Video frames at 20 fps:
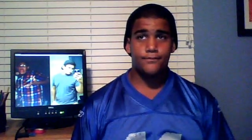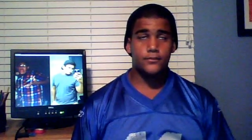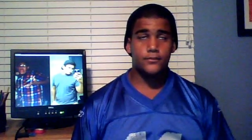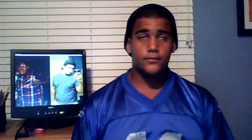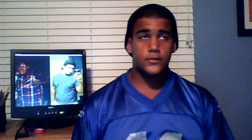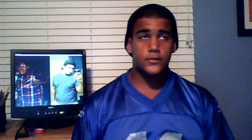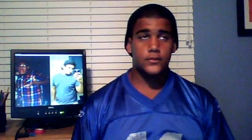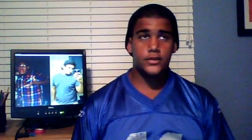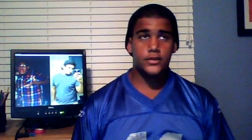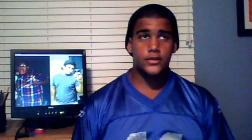
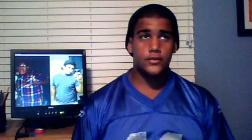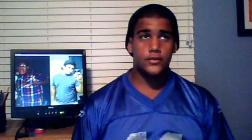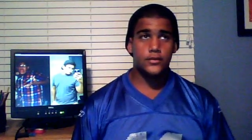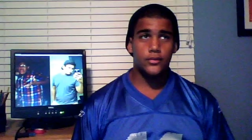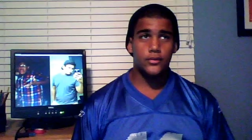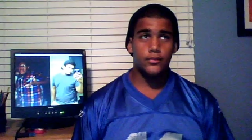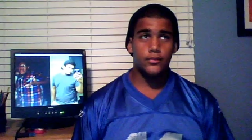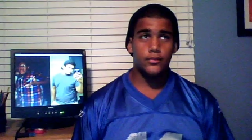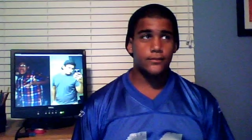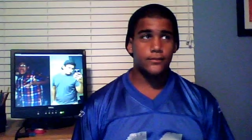it's too
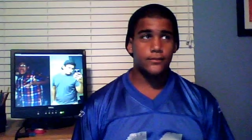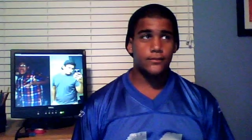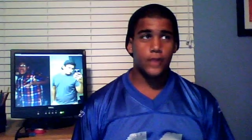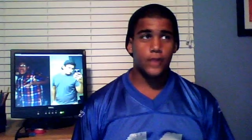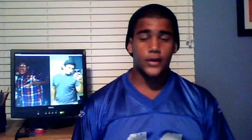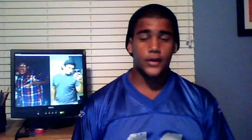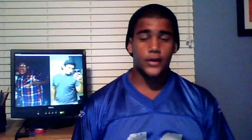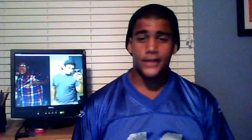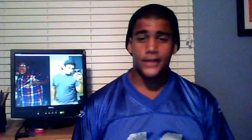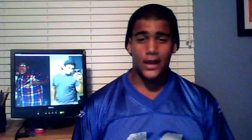
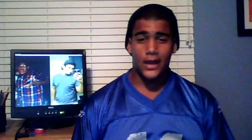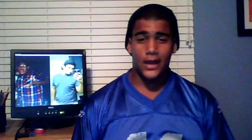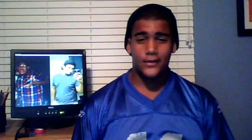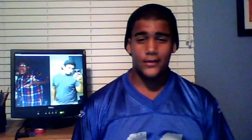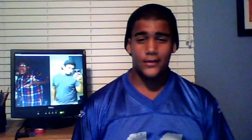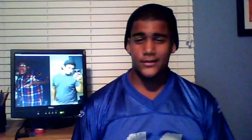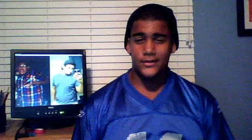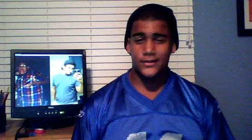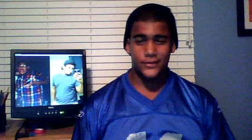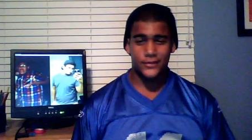hard
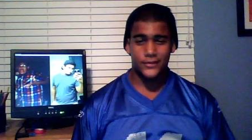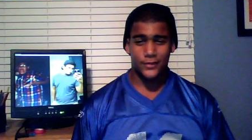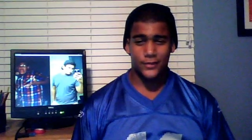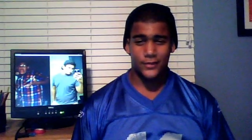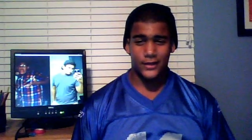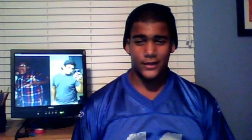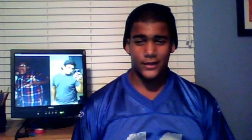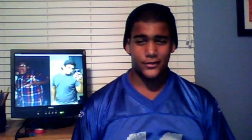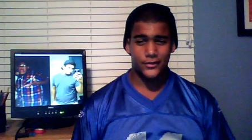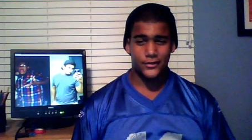to
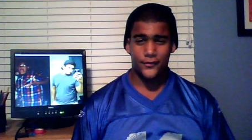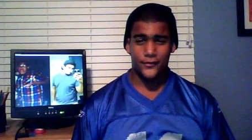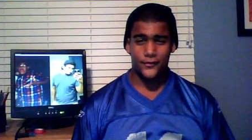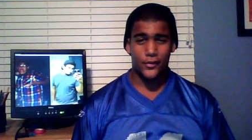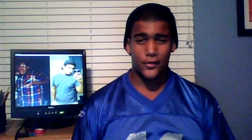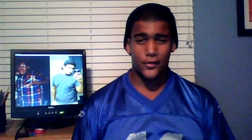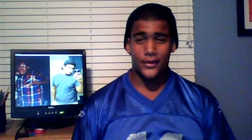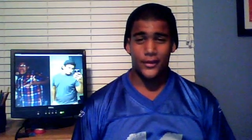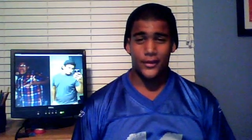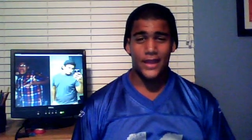explain. So if you go
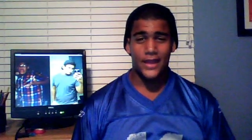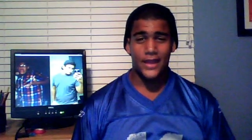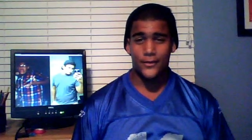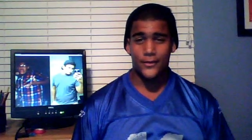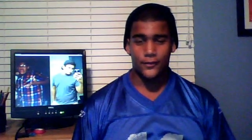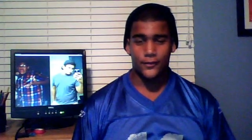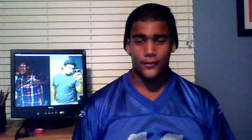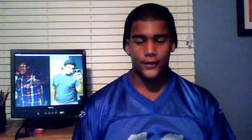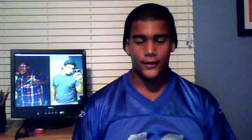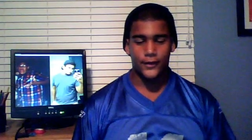to the camp, you'll
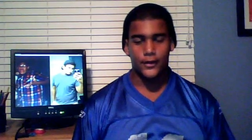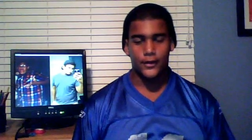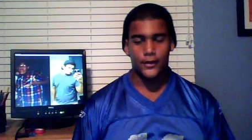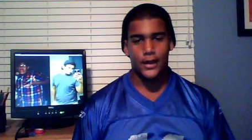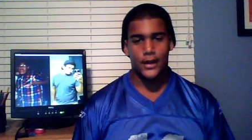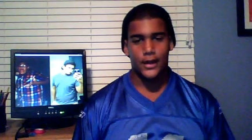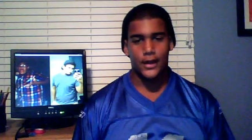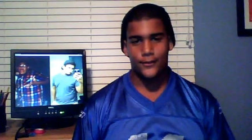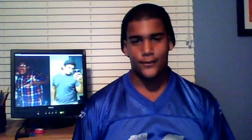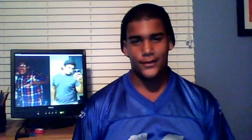figure it
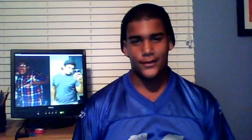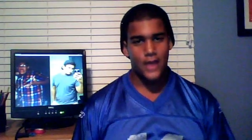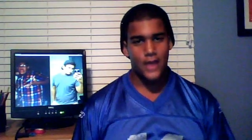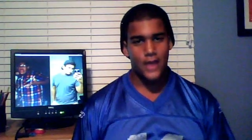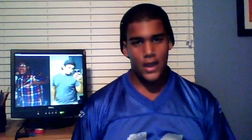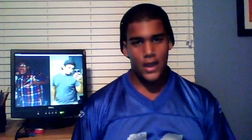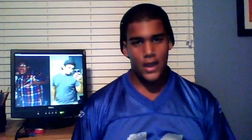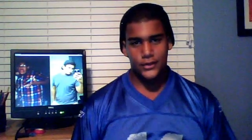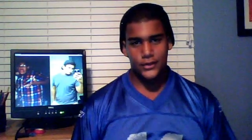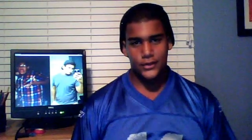out. But
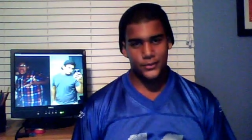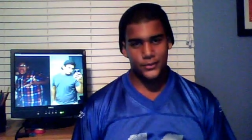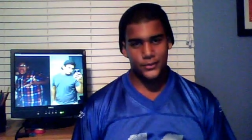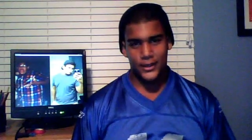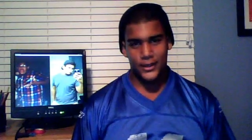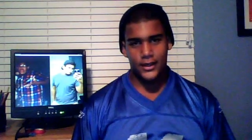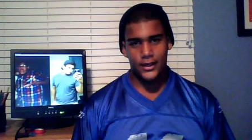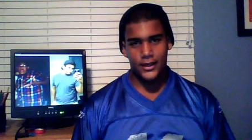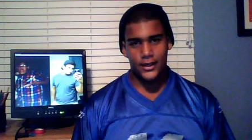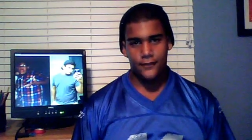to explain
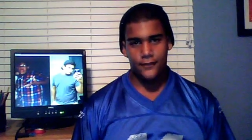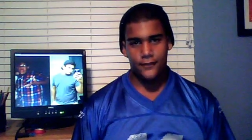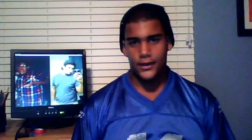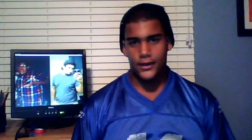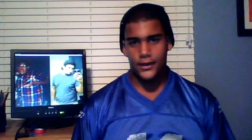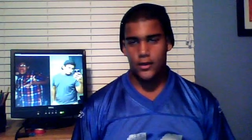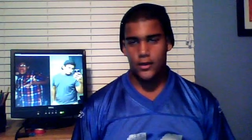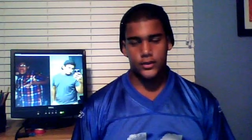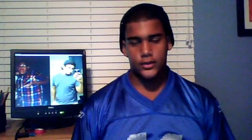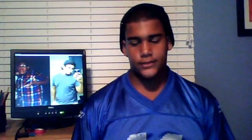it in a
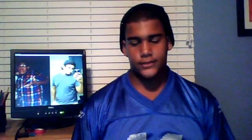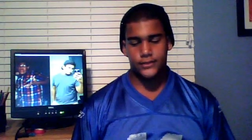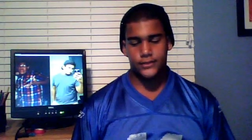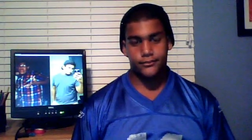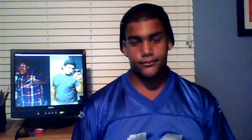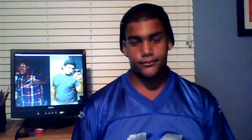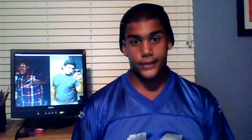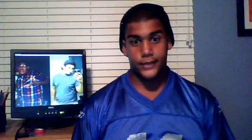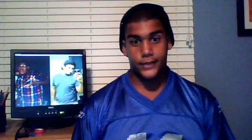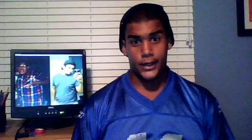video, it's
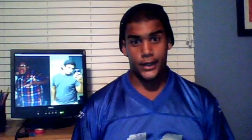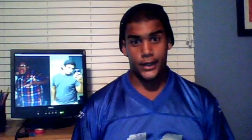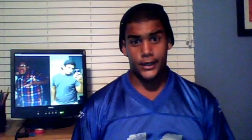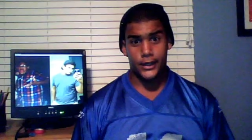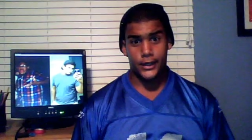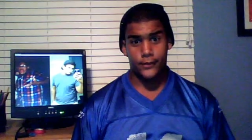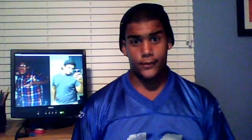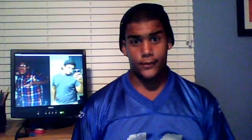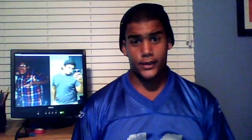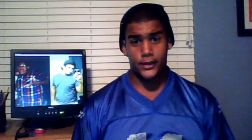kind of
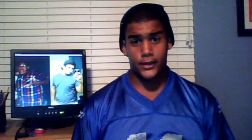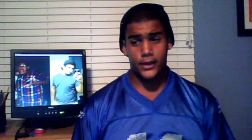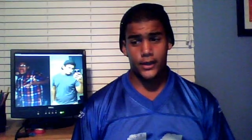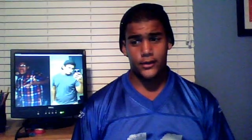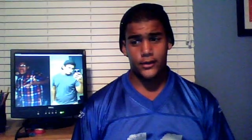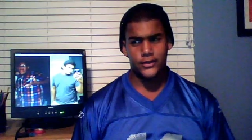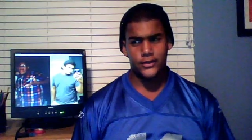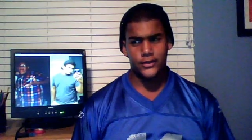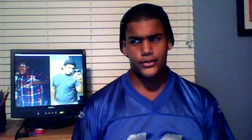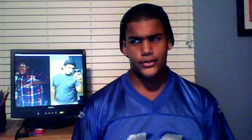complicated
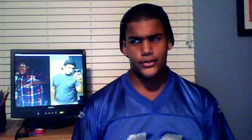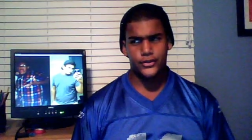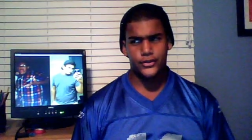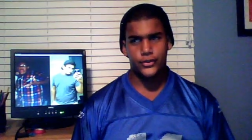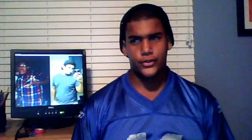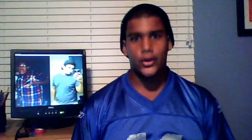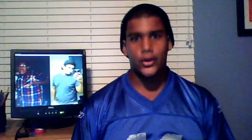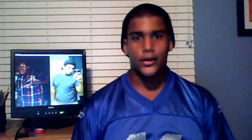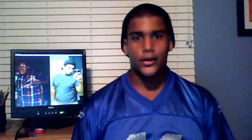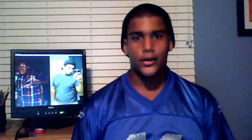because you
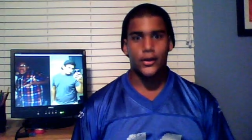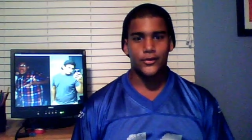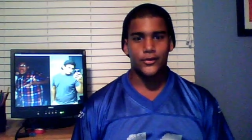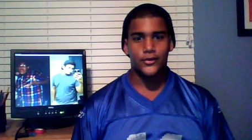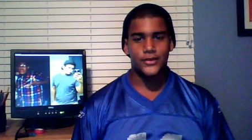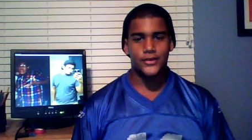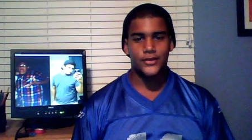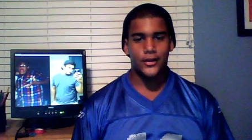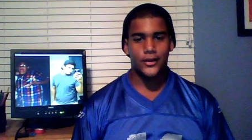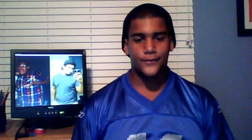know how girls
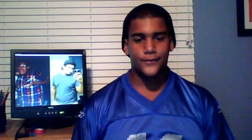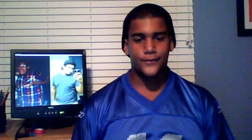are.